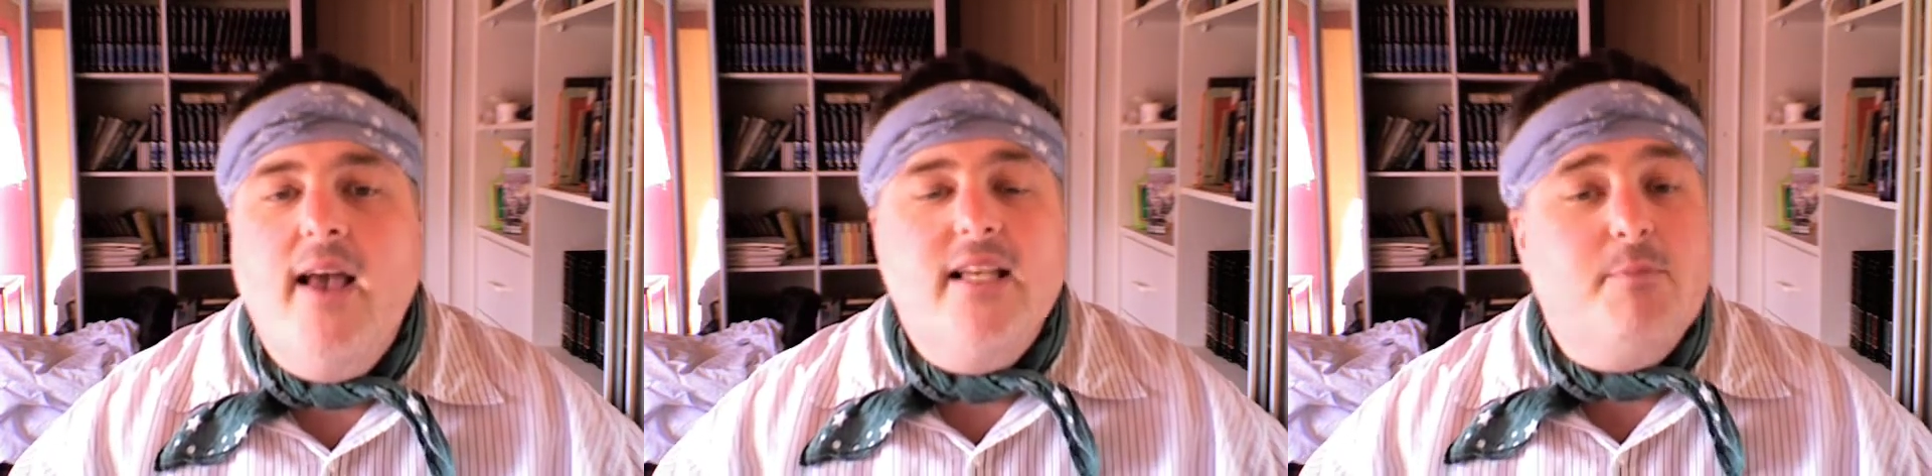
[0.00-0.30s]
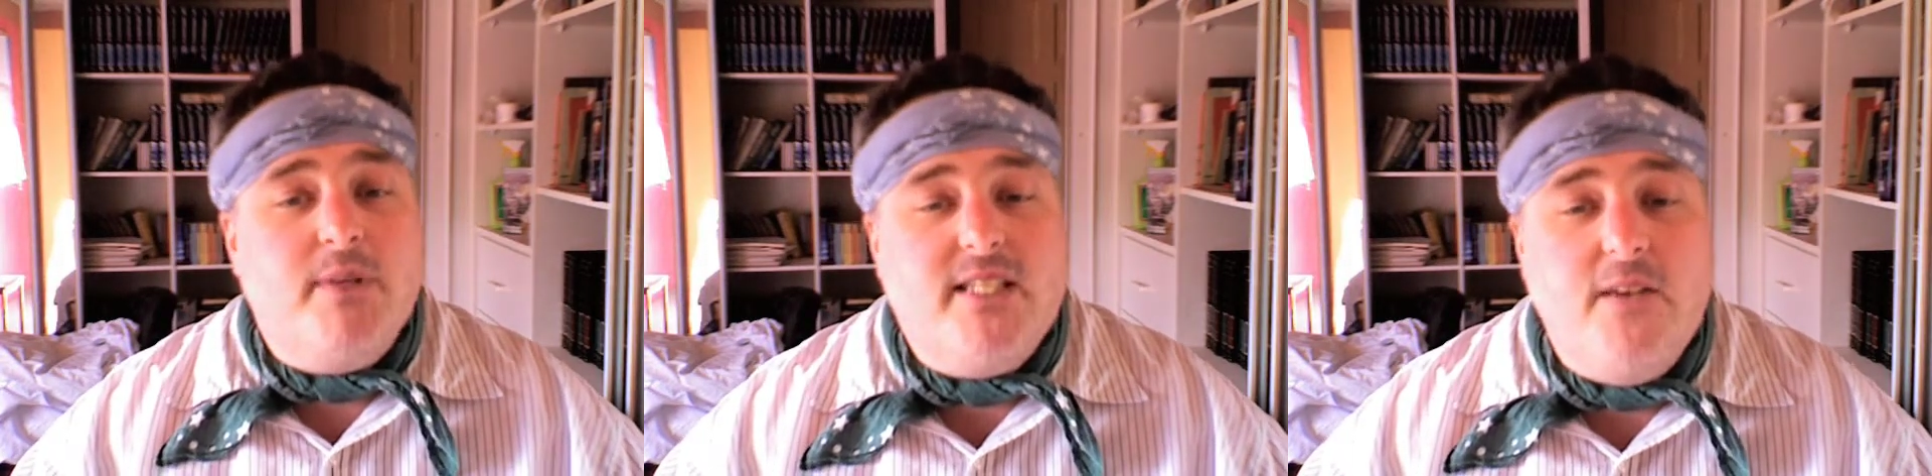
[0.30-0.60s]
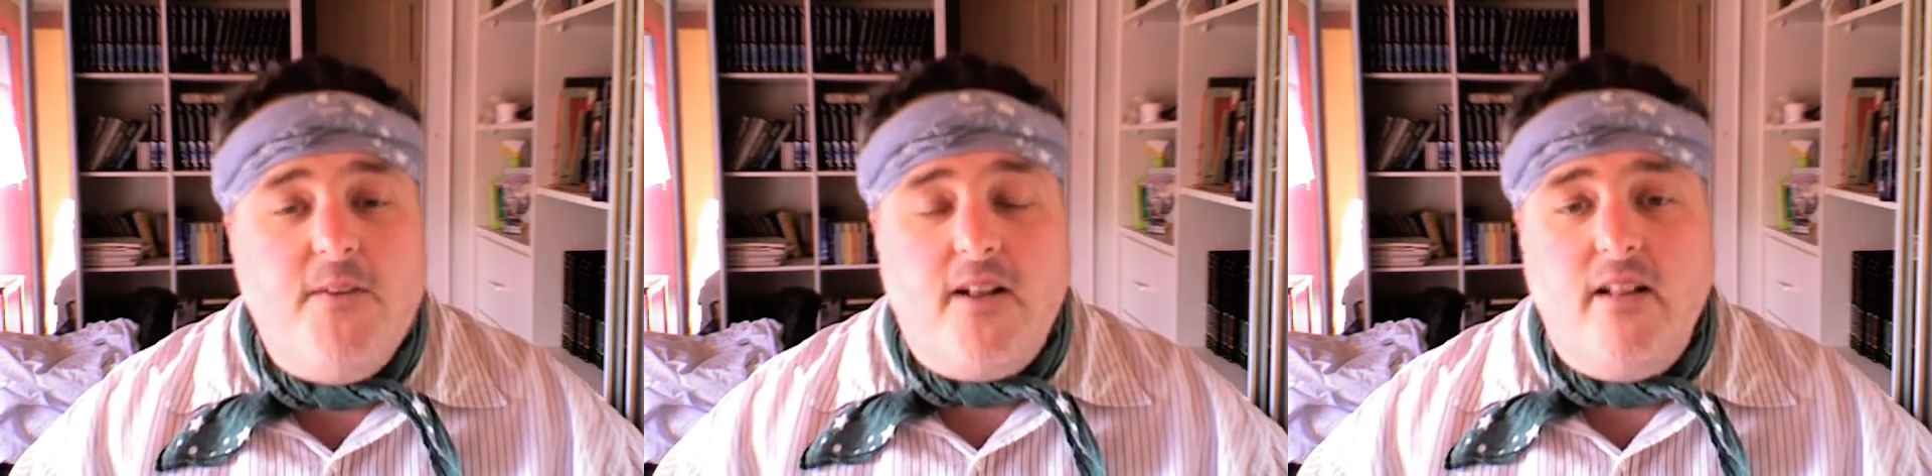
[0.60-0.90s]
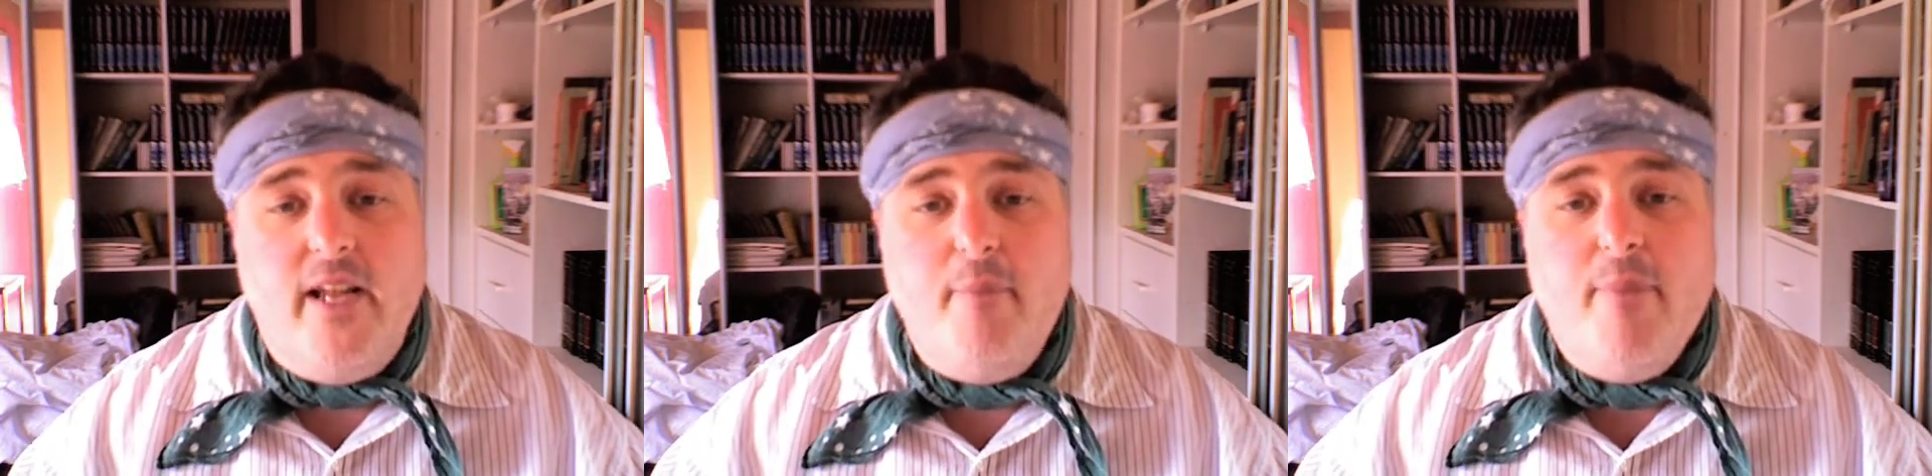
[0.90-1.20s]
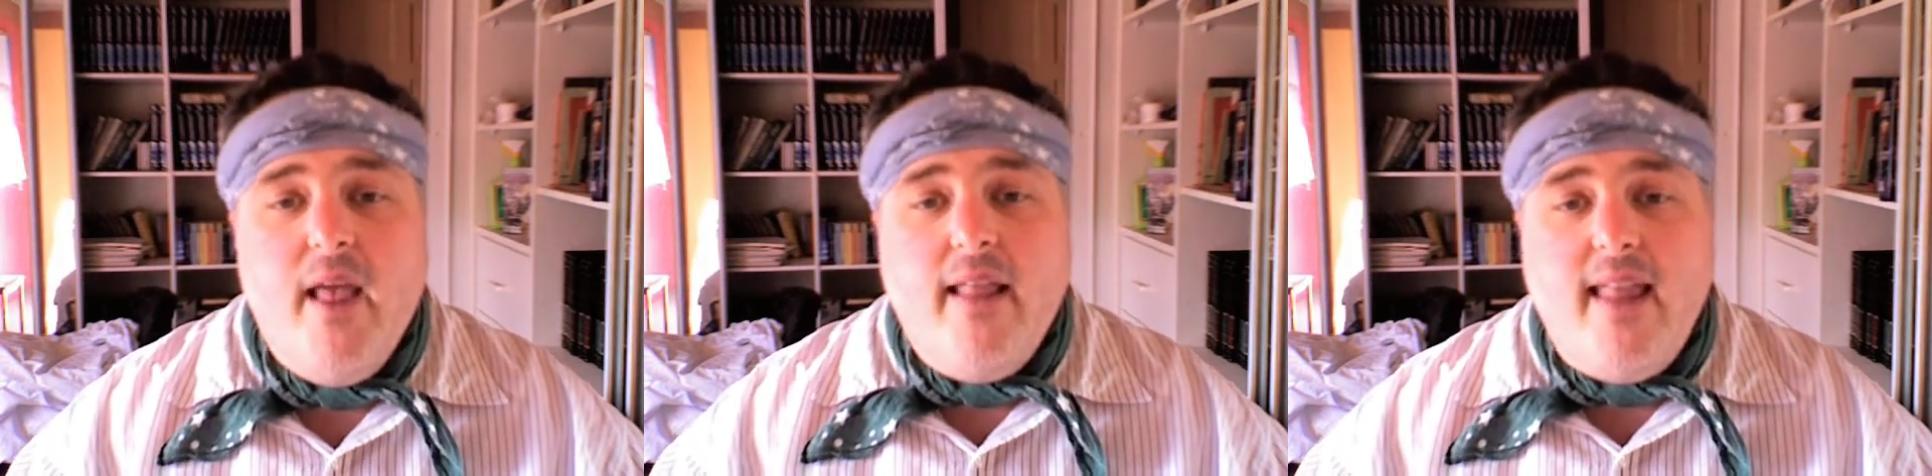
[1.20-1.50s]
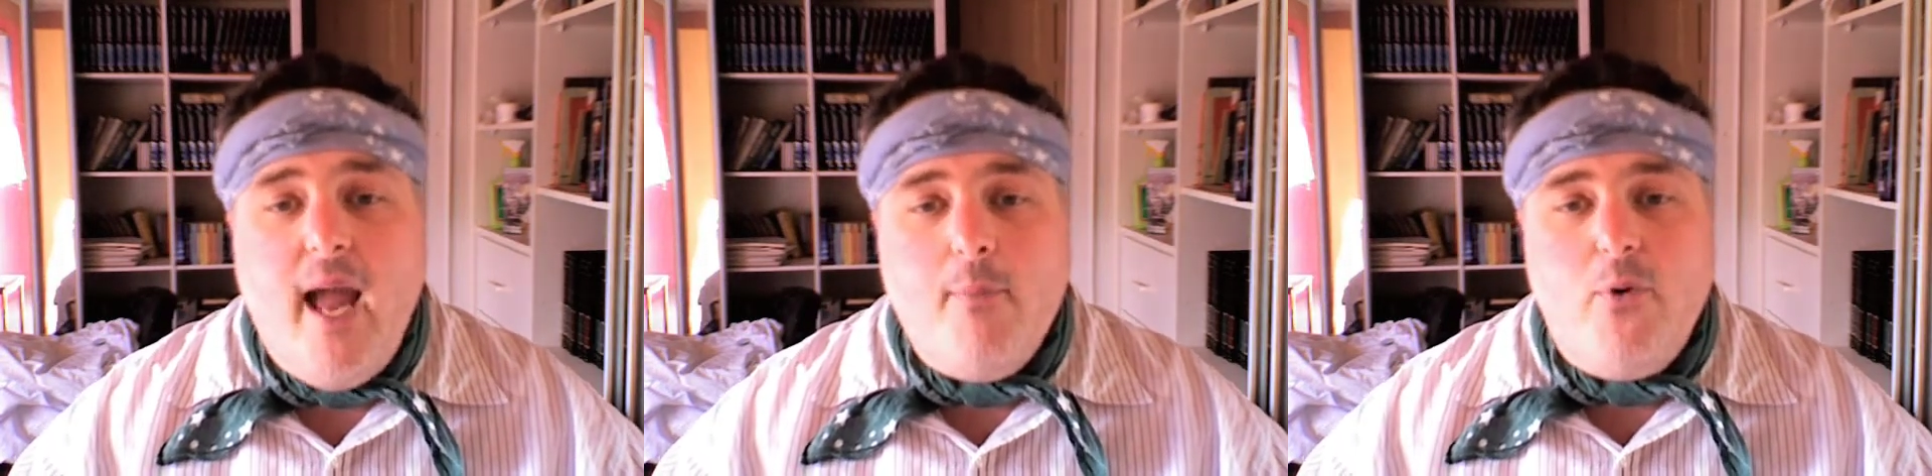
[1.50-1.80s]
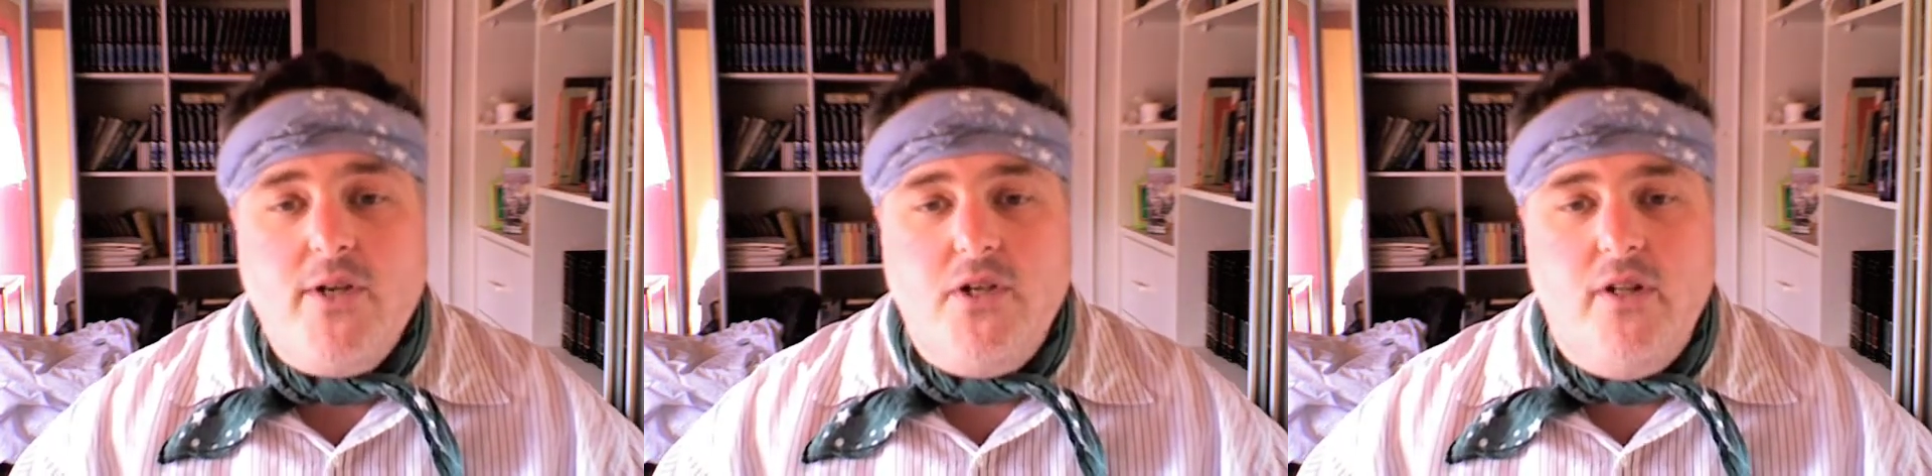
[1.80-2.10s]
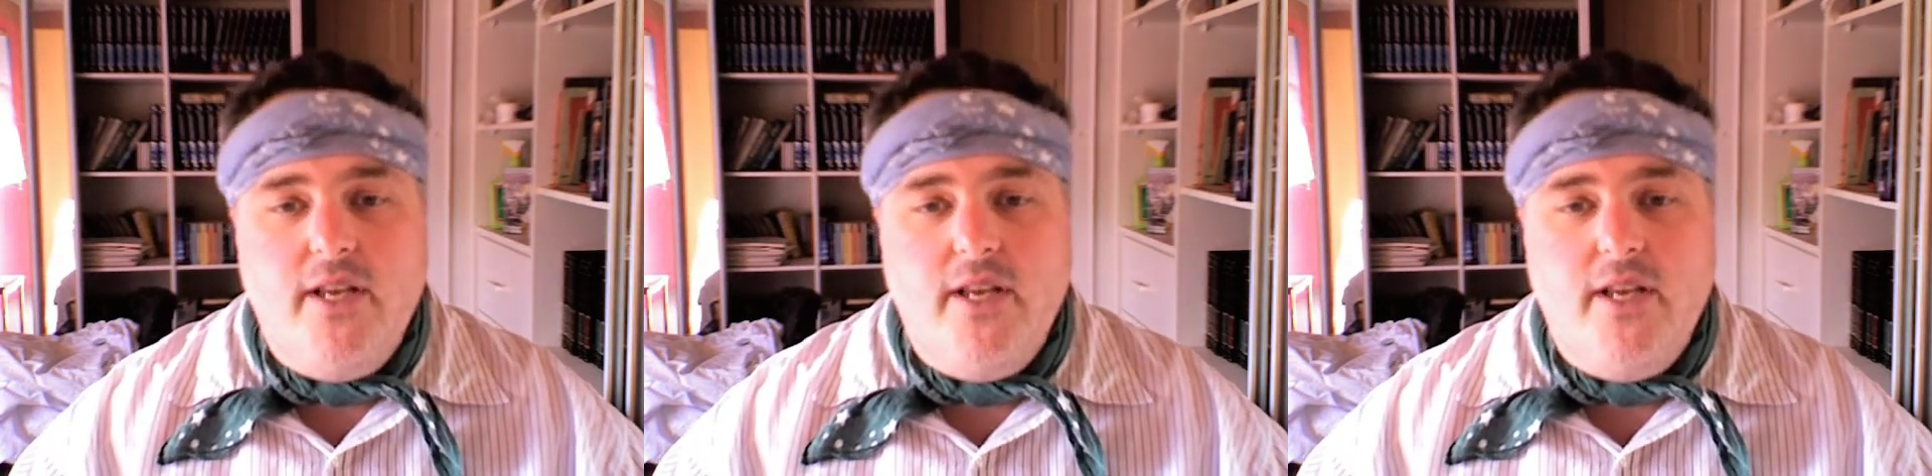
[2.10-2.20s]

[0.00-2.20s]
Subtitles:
Specifically, the Aboriginal